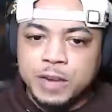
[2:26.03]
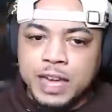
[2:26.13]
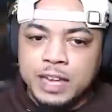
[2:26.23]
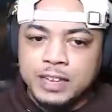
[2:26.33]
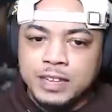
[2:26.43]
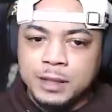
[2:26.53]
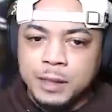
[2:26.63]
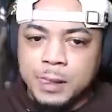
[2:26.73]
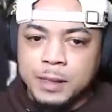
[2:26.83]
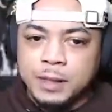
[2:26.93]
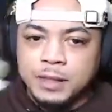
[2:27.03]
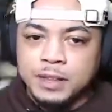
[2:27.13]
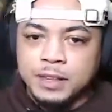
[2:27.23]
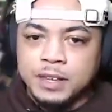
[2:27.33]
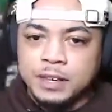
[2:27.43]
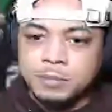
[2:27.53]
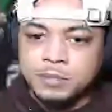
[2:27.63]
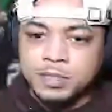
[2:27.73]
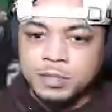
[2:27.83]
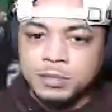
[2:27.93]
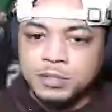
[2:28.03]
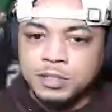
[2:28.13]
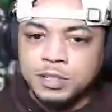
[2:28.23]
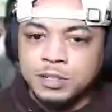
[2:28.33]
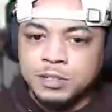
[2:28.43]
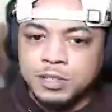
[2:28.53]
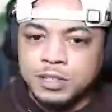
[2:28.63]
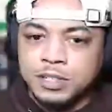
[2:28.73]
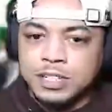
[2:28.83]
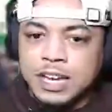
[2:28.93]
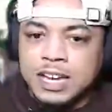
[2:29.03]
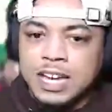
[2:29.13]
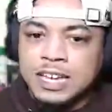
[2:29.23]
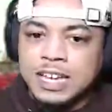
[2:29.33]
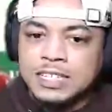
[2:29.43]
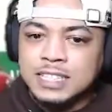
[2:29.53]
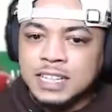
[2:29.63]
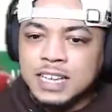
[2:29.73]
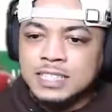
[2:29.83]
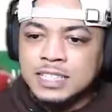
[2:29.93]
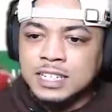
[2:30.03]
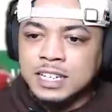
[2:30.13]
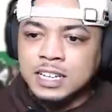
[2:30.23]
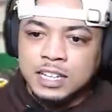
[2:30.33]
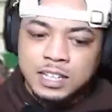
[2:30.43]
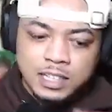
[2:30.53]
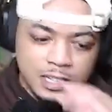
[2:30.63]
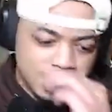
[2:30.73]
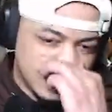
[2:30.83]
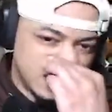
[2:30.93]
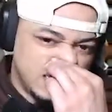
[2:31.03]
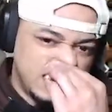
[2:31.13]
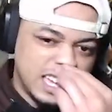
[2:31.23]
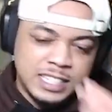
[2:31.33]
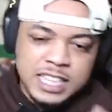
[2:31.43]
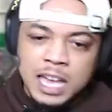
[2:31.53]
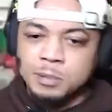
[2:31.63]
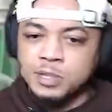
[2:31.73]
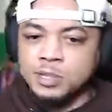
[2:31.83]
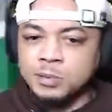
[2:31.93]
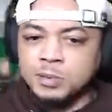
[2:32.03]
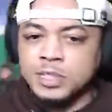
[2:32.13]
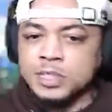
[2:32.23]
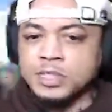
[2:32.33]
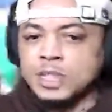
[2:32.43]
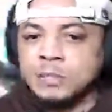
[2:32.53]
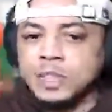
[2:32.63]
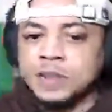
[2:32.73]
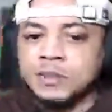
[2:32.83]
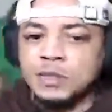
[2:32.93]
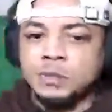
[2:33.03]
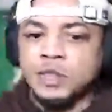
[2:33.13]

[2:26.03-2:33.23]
back. So, you know, I guess, yeah, Tampa 2, because it's going to be cover 2 with